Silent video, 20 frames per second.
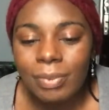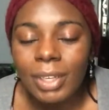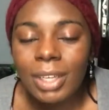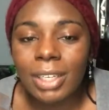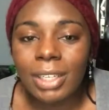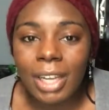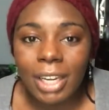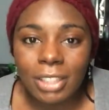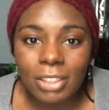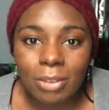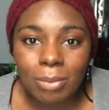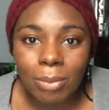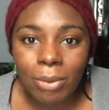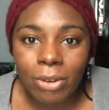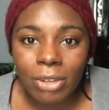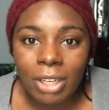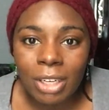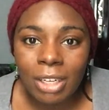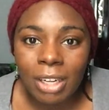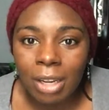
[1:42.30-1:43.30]
next
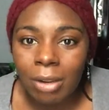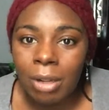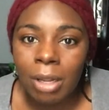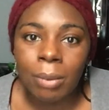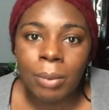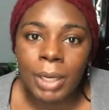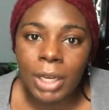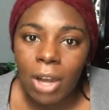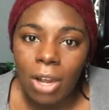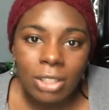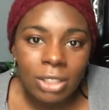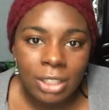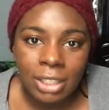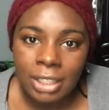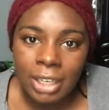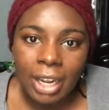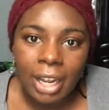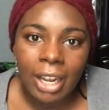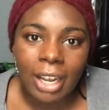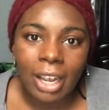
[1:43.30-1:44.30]
morning, like we called it a
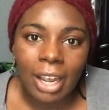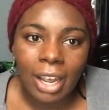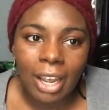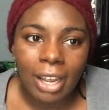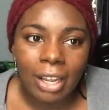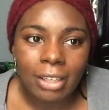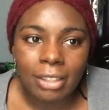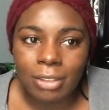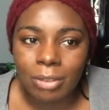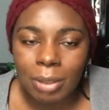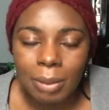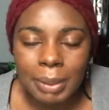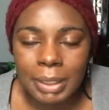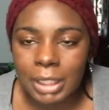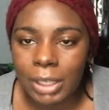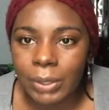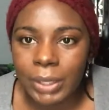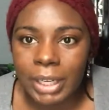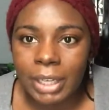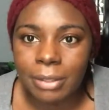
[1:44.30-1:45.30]
day and we went to
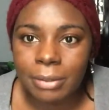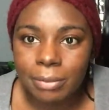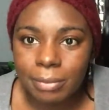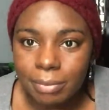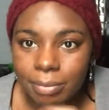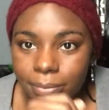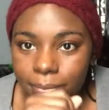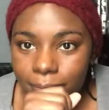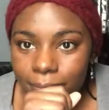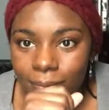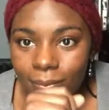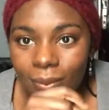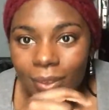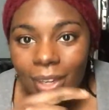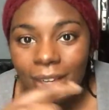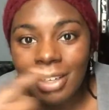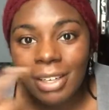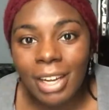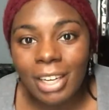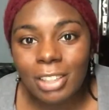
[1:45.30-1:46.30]
go eat.
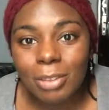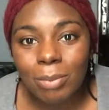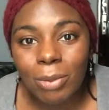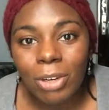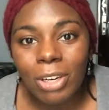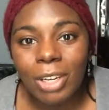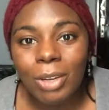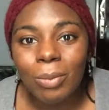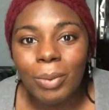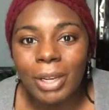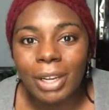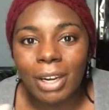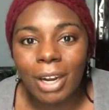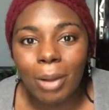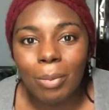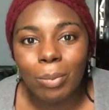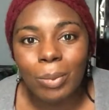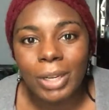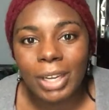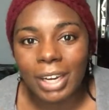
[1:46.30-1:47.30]
Next morning, we get
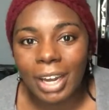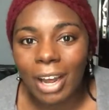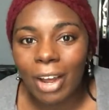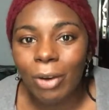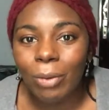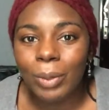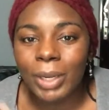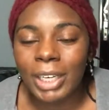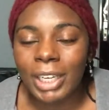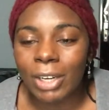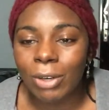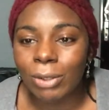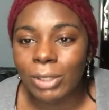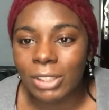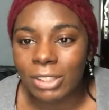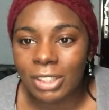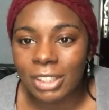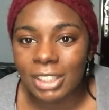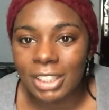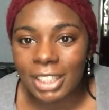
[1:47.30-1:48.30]
up, we get out, we go
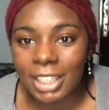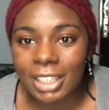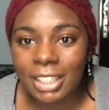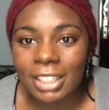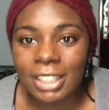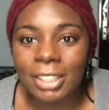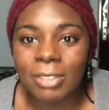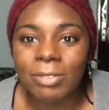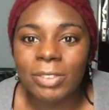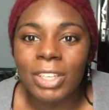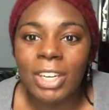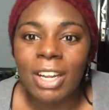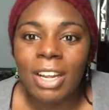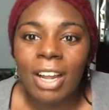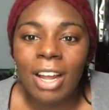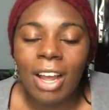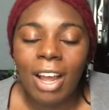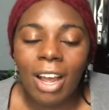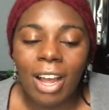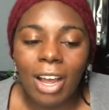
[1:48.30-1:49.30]
to the ski lift.
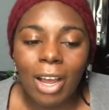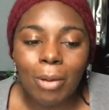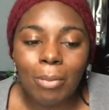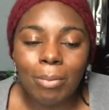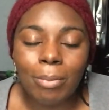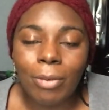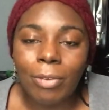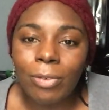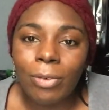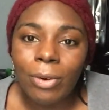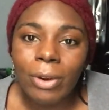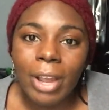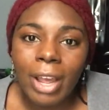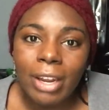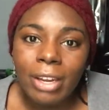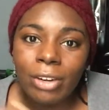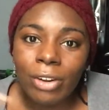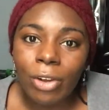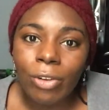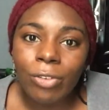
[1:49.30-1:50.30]
Before
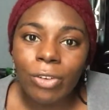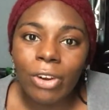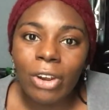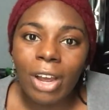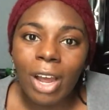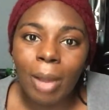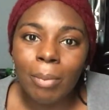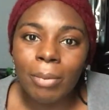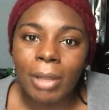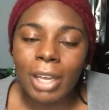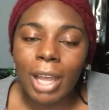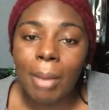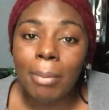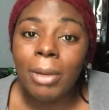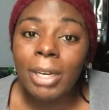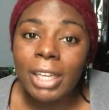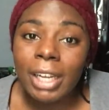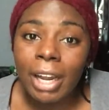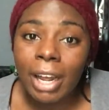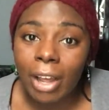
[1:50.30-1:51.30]
heading over, I'm like, I'm
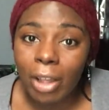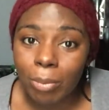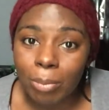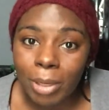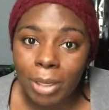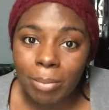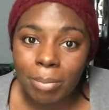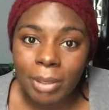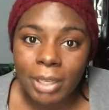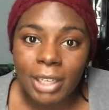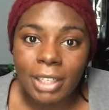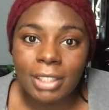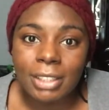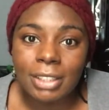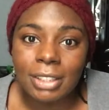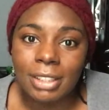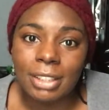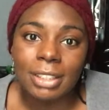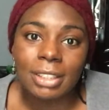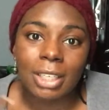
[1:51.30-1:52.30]
gonna get a helmet because
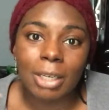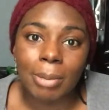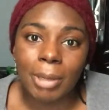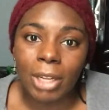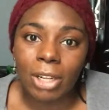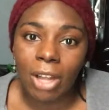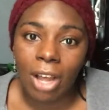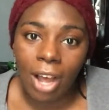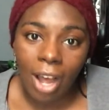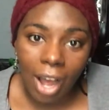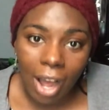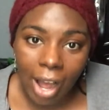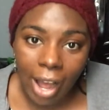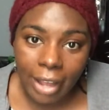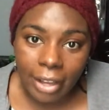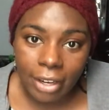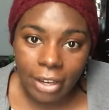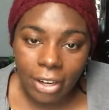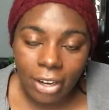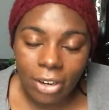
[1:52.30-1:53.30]
this is gonna be a lot
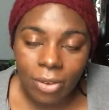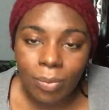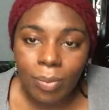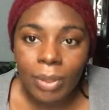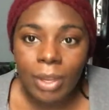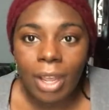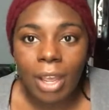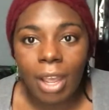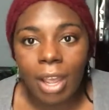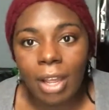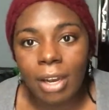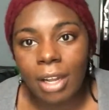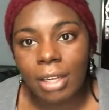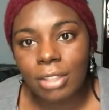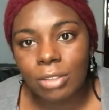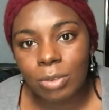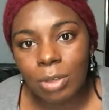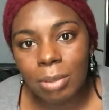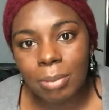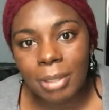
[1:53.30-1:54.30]
higher and I
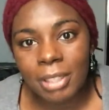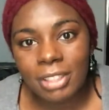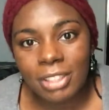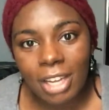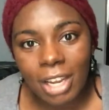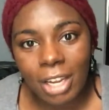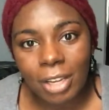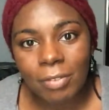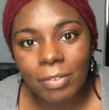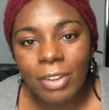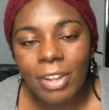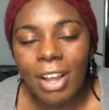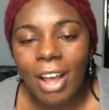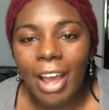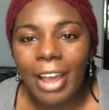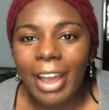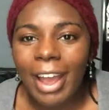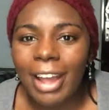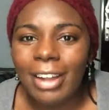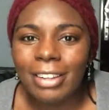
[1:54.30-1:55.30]
just wanna be safe.
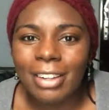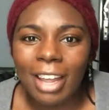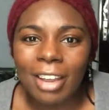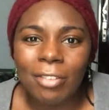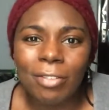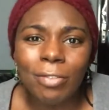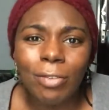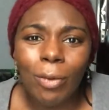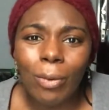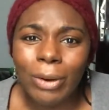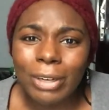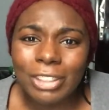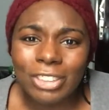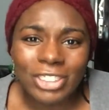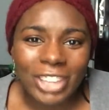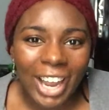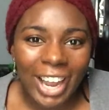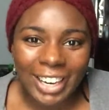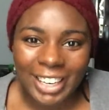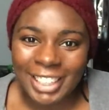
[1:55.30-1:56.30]
I had like 4
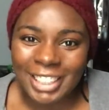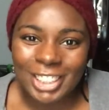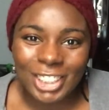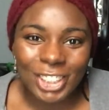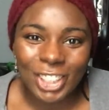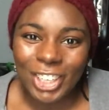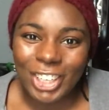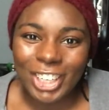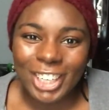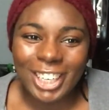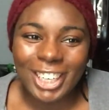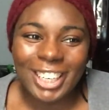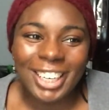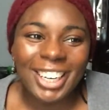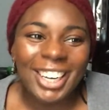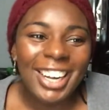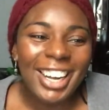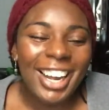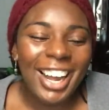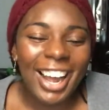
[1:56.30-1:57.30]
jackets on,
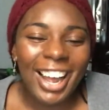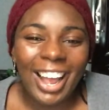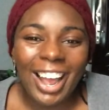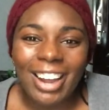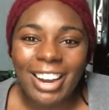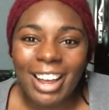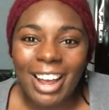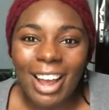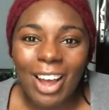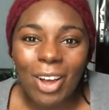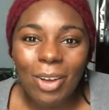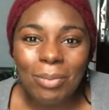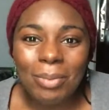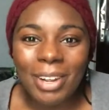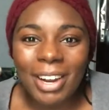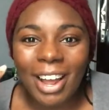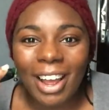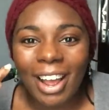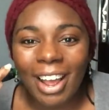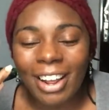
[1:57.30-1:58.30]
I had a
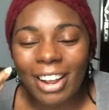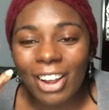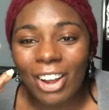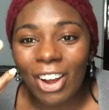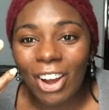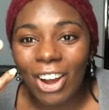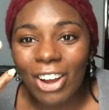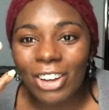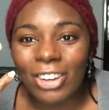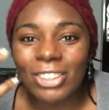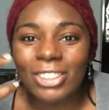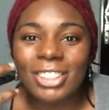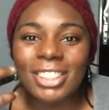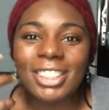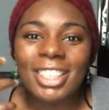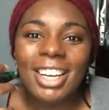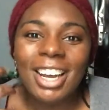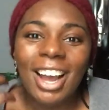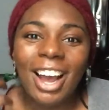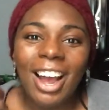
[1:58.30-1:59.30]
helmet, I had
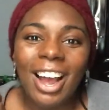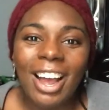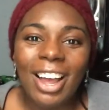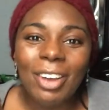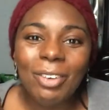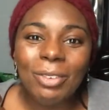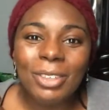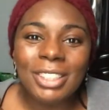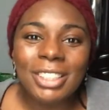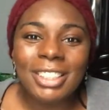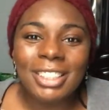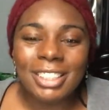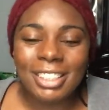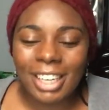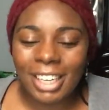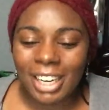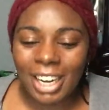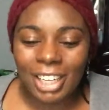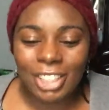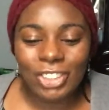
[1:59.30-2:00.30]
goggles. I was
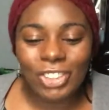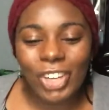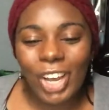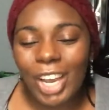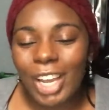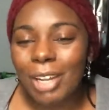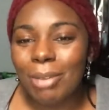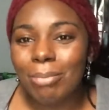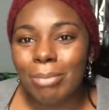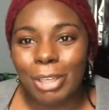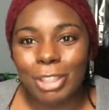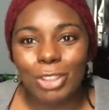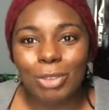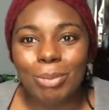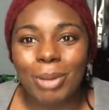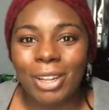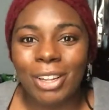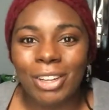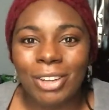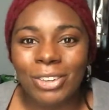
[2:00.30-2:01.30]
like a giant
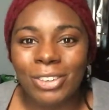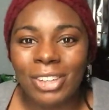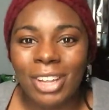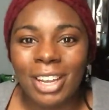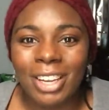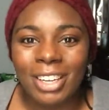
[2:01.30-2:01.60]
marshmallow,